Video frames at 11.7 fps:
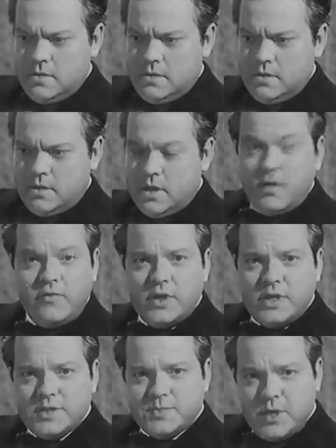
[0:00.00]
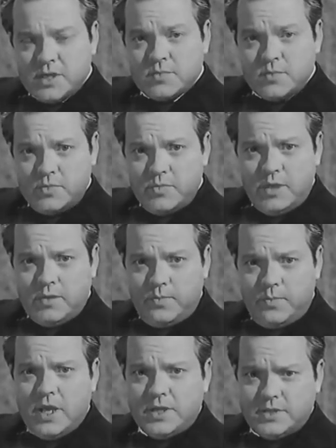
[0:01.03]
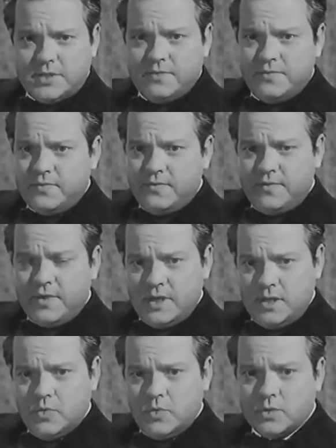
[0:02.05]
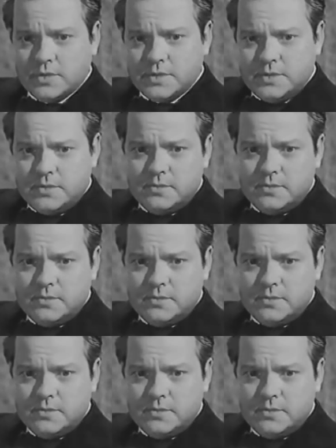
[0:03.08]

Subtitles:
However, it is possible to make pets of fighting bulls.